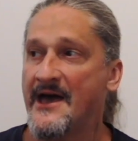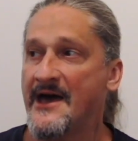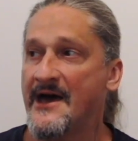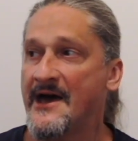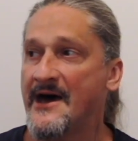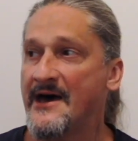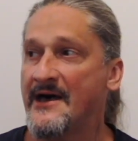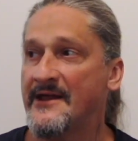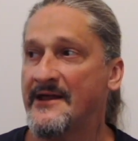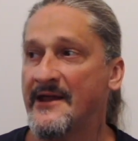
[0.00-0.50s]

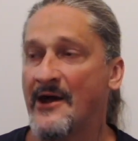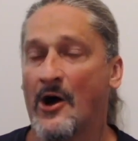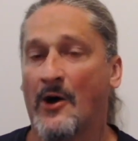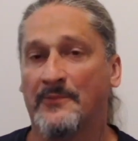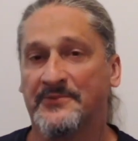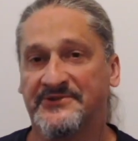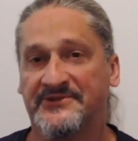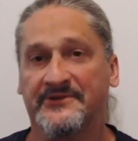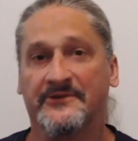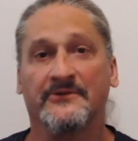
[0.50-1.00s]
And it
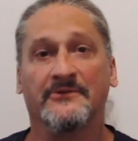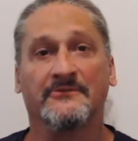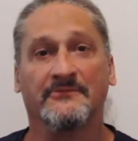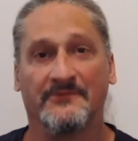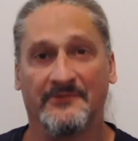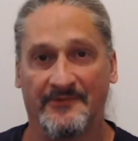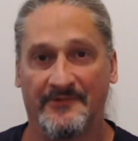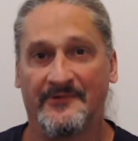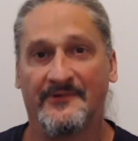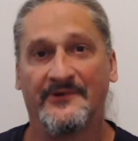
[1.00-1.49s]
helps
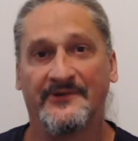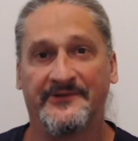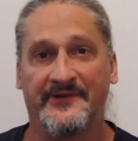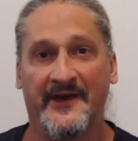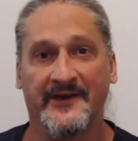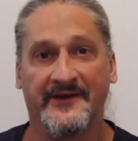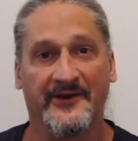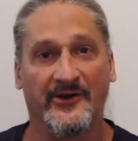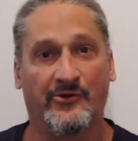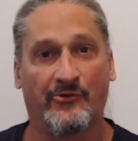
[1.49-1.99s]
you
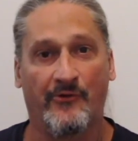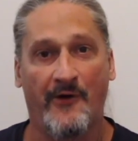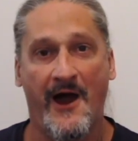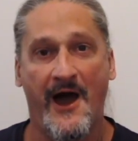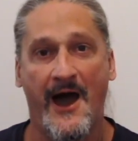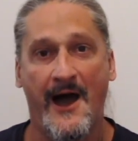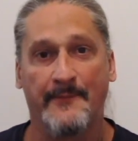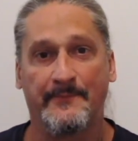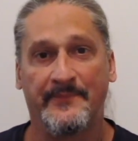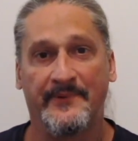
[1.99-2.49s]
take a
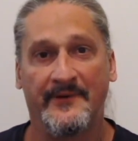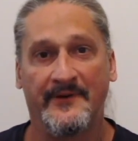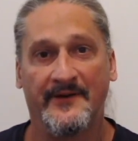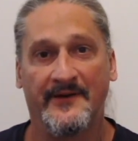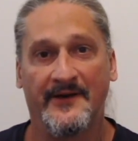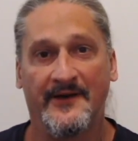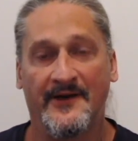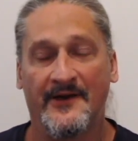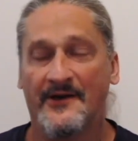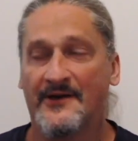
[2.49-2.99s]
crap.
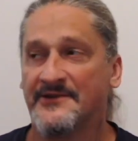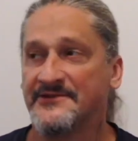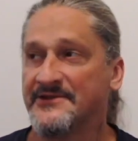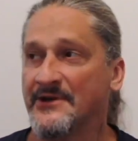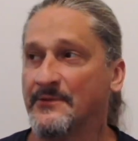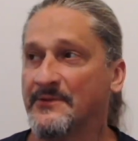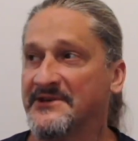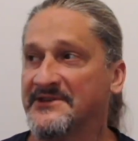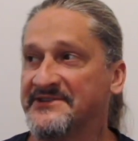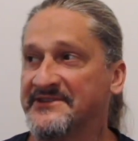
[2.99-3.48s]

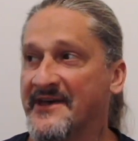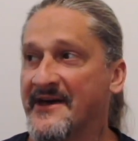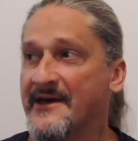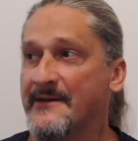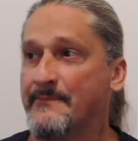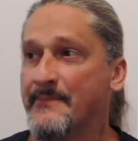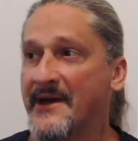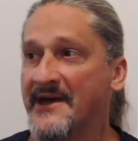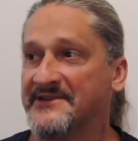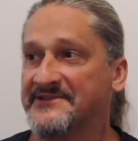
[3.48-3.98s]
So he's
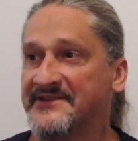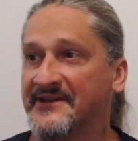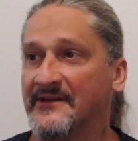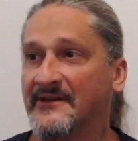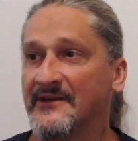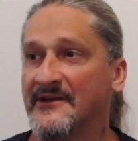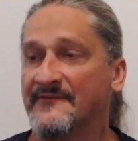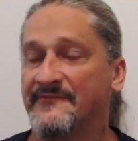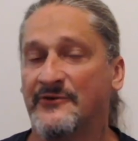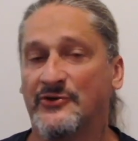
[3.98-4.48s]
saying
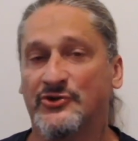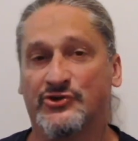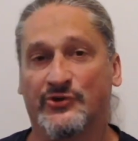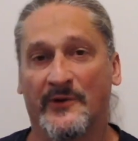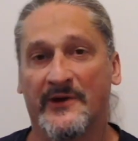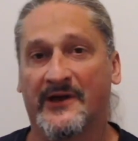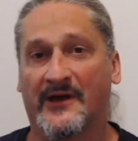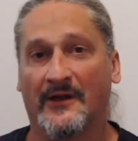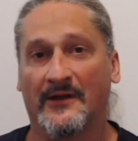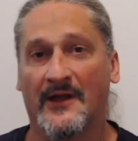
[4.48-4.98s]
basically if you
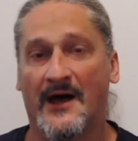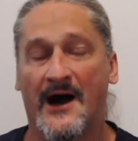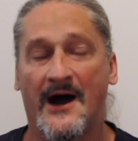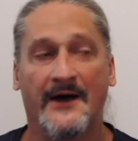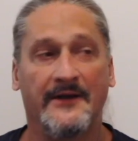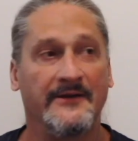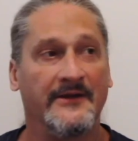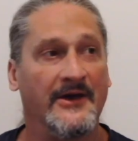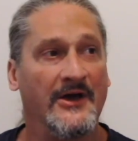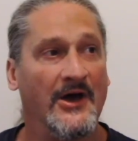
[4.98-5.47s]
drink a
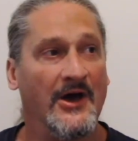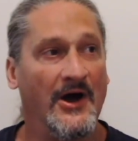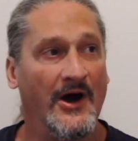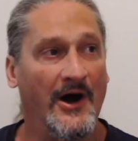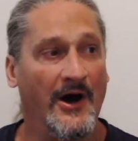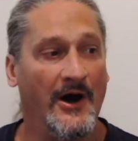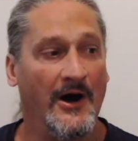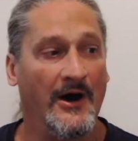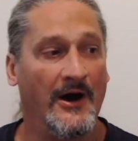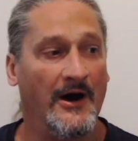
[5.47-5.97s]
lot,
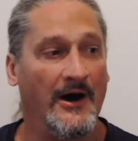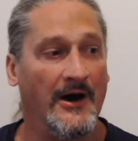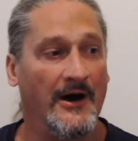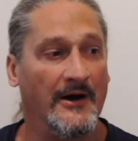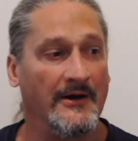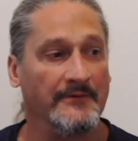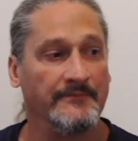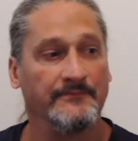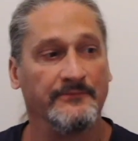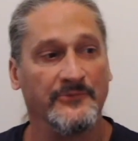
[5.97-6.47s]

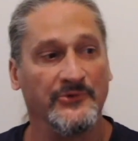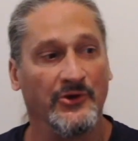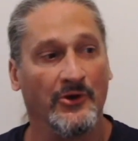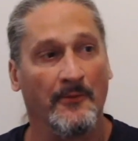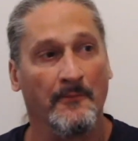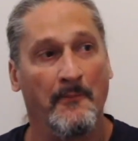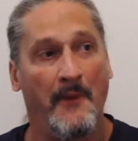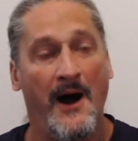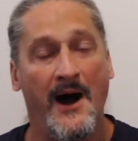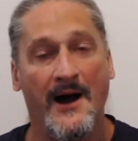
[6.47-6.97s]
uh,
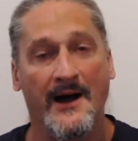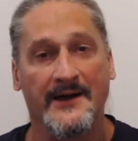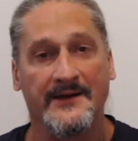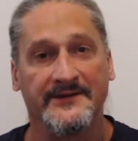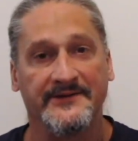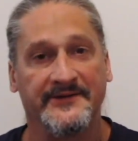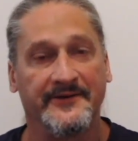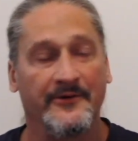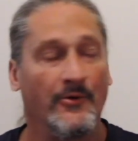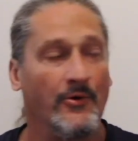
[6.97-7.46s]
your
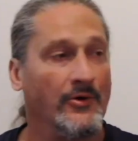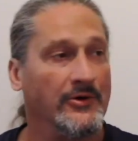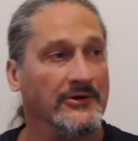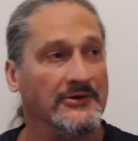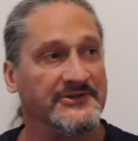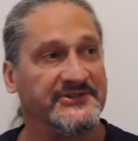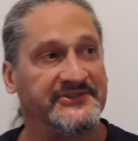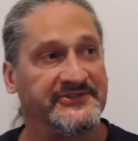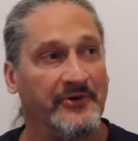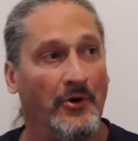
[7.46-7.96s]
mind or
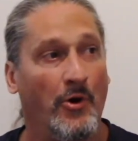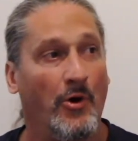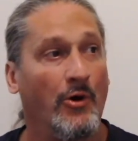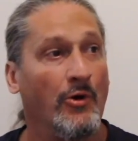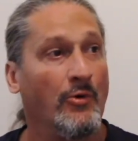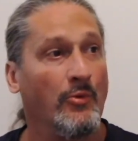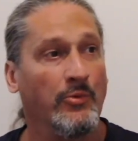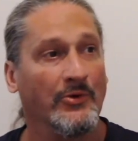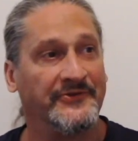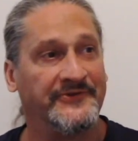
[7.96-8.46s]
your
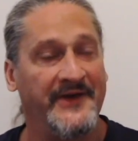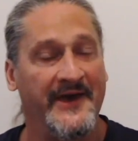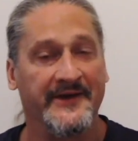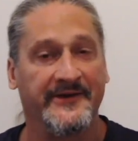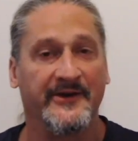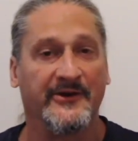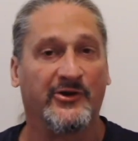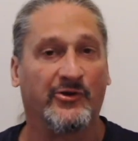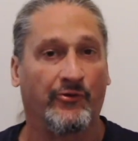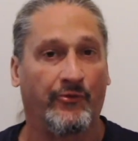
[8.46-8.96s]
soul will
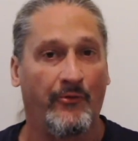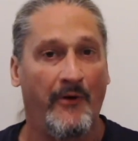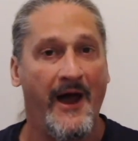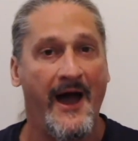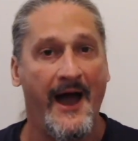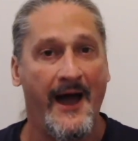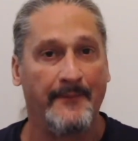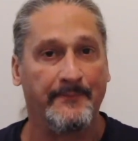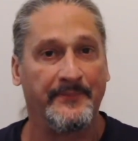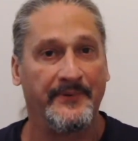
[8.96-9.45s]
take a
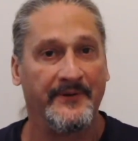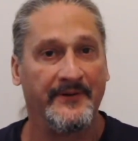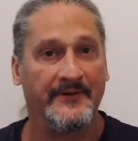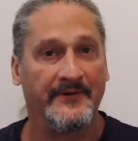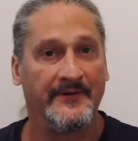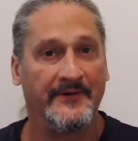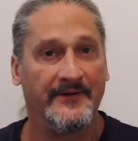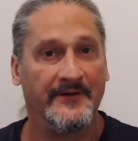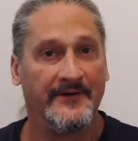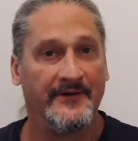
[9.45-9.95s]
crap
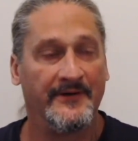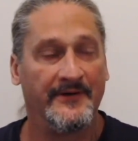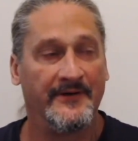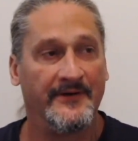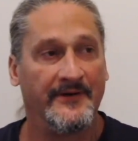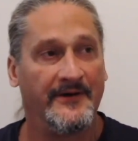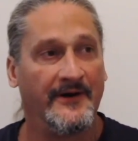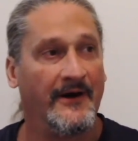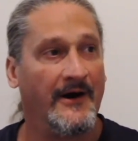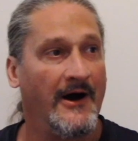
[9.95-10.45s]

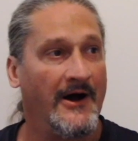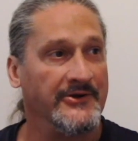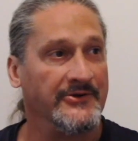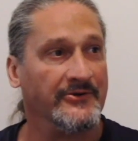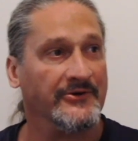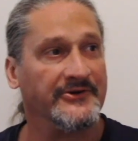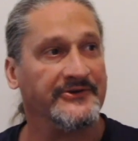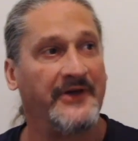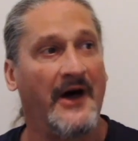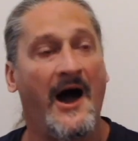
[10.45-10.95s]

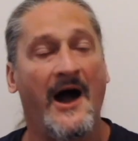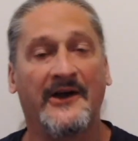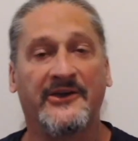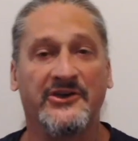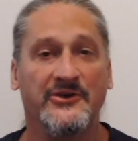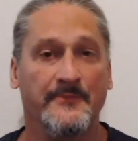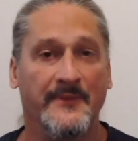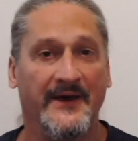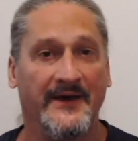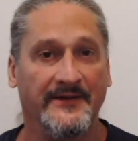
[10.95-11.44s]
on your
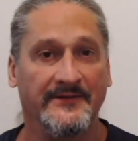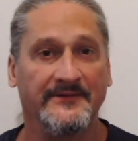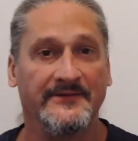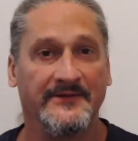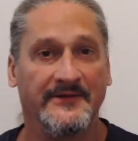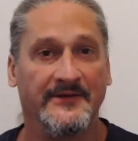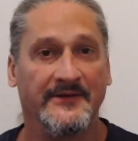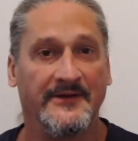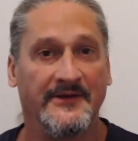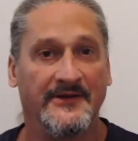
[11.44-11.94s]
document.
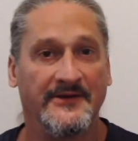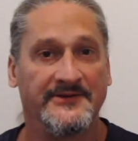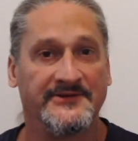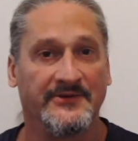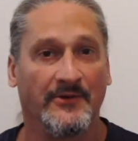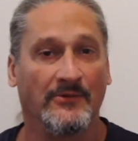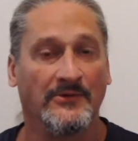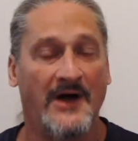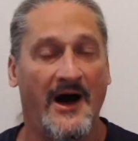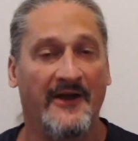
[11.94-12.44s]

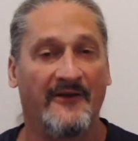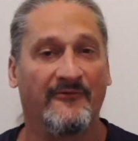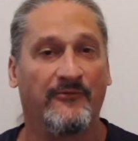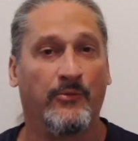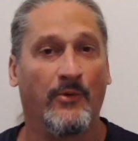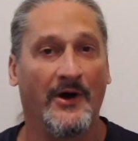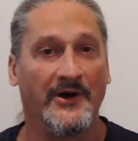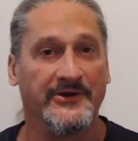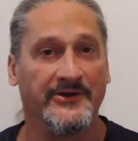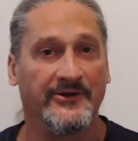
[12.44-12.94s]
So a lot
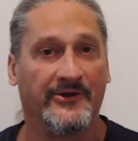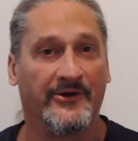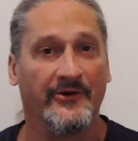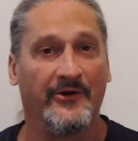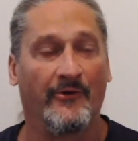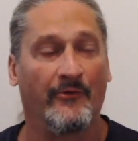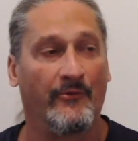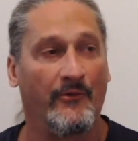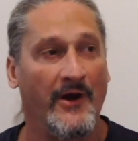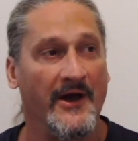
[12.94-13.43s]
of what you're
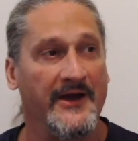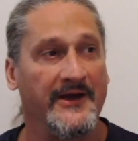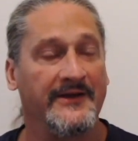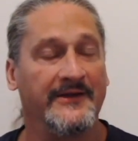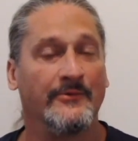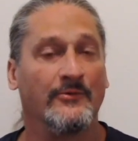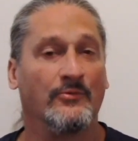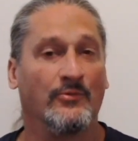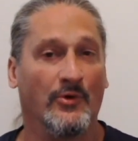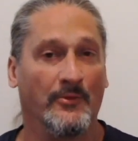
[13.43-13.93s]
going to
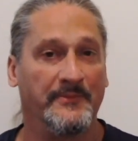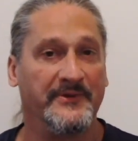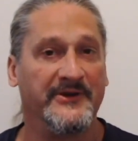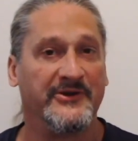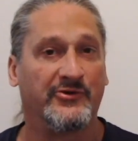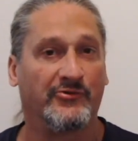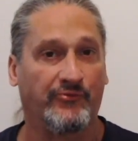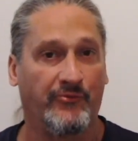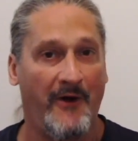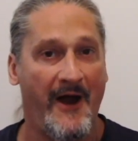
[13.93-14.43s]
write will
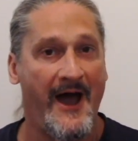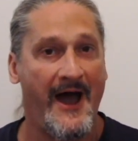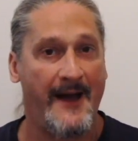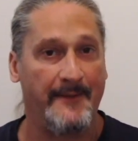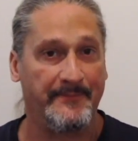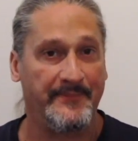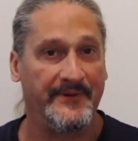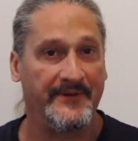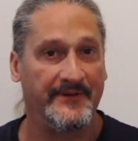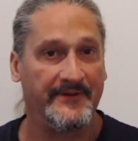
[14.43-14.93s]
be
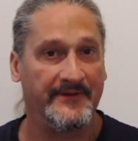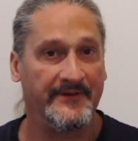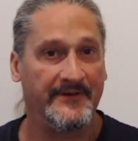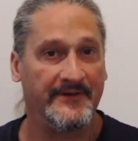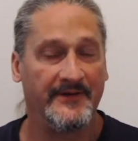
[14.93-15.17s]
crap.